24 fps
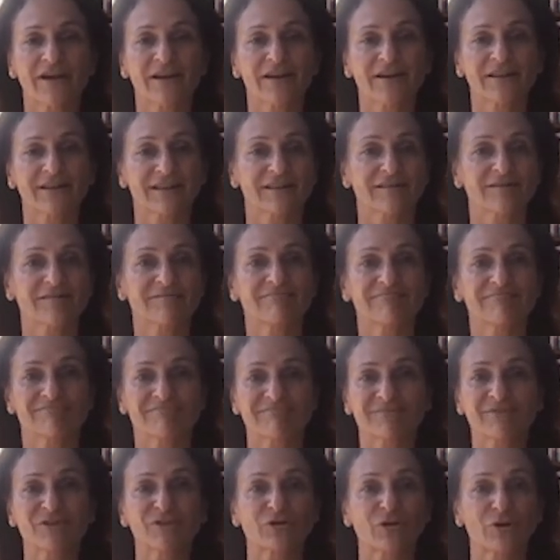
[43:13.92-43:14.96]
in
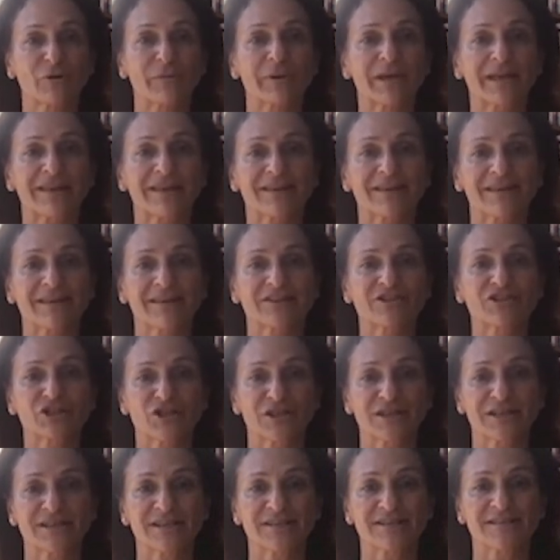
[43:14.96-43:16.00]
making
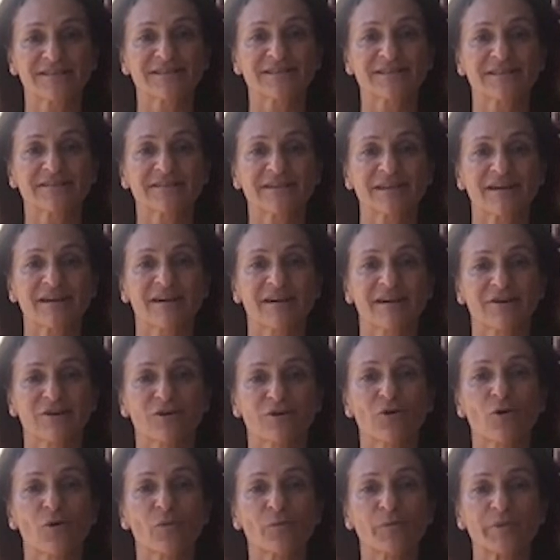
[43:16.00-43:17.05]
jeans that are
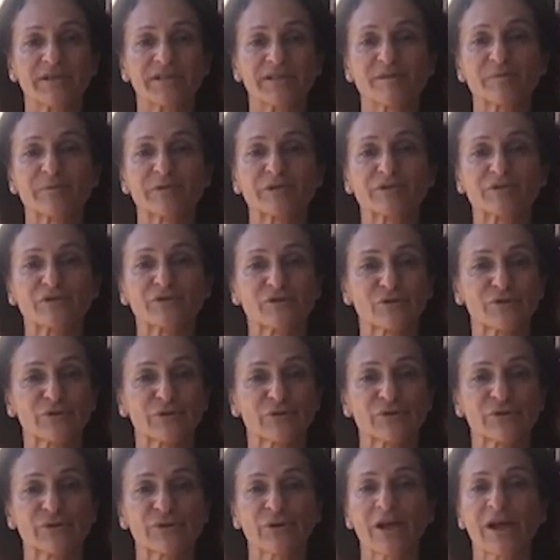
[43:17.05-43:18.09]
compatible
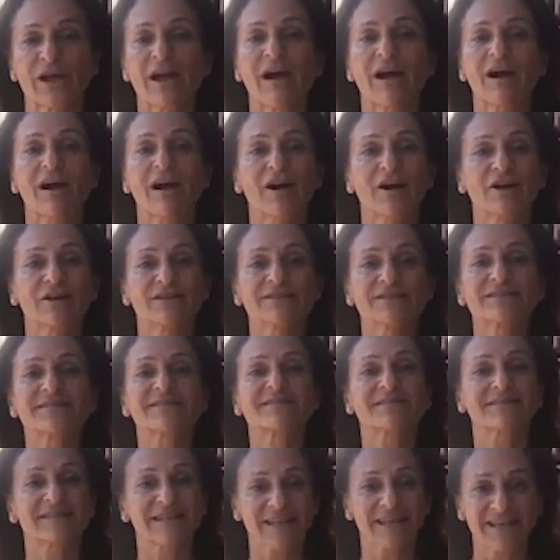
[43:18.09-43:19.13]
to our
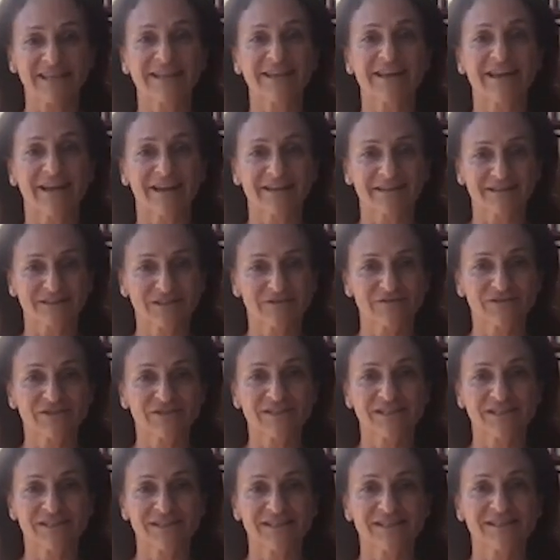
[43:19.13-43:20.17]
daily
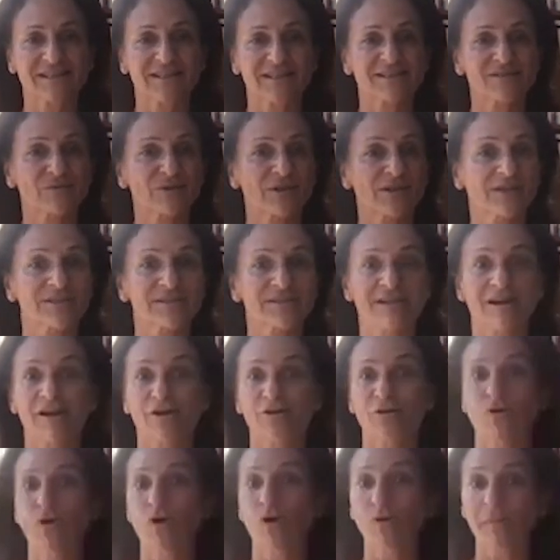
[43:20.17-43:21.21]
activities as well as
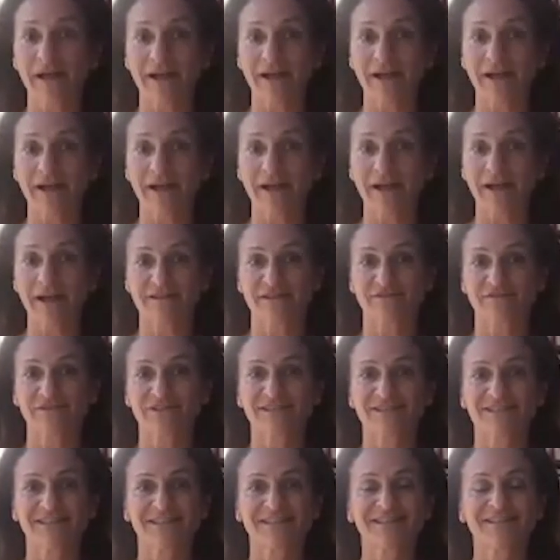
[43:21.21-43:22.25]
our home
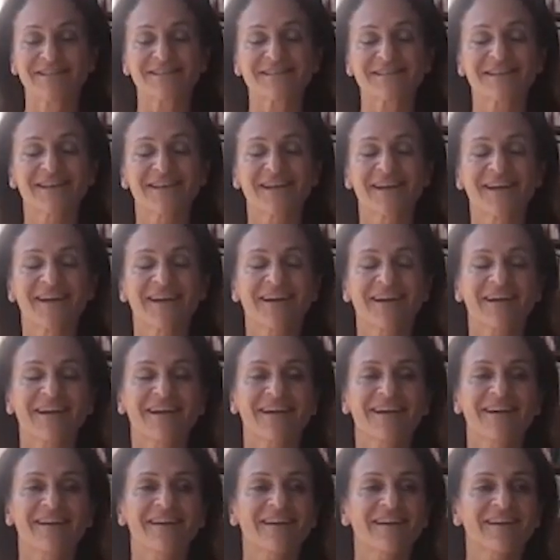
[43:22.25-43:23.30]
activities,
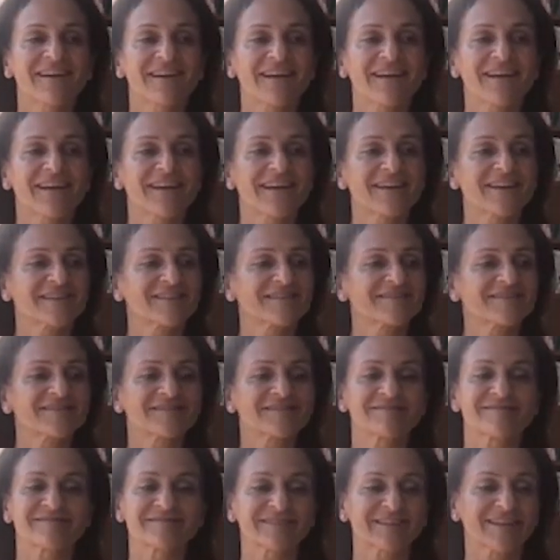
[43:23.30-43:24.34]
and
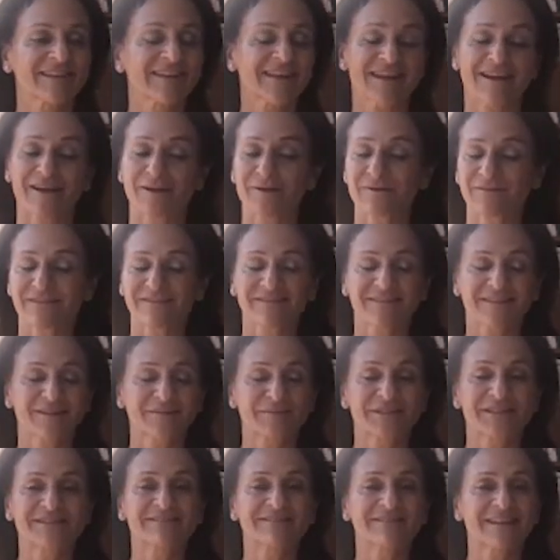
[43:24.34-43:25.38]
yeah, I
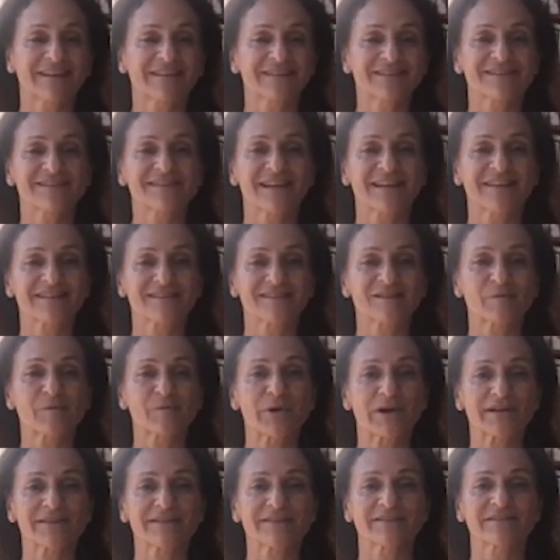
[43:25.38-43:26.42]
mean that's a
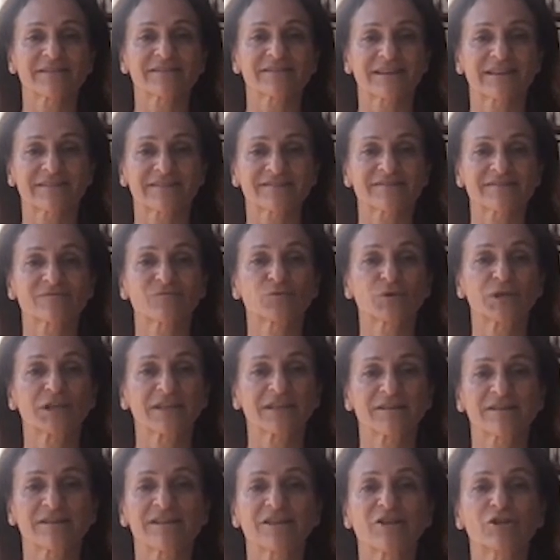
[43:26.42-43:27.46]
part that we
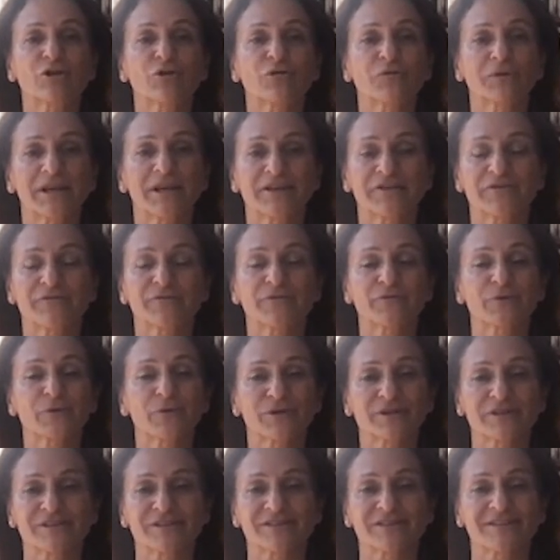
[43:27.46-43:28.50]
can innovate
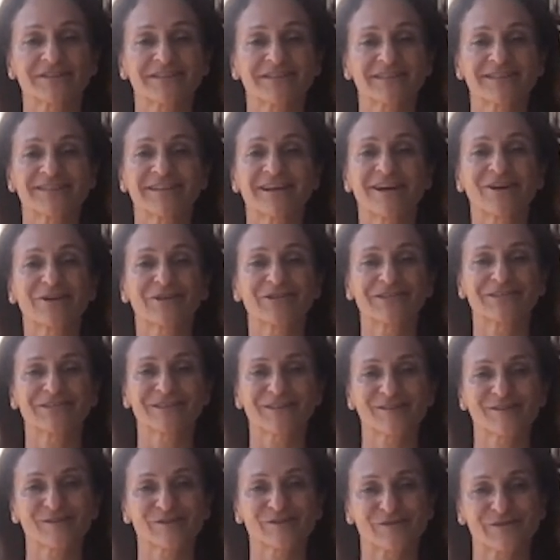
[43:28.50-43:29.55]
further in our
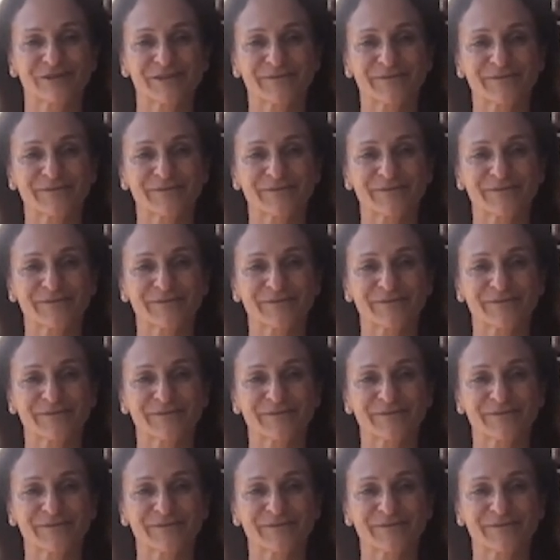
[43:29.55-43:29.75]
industry.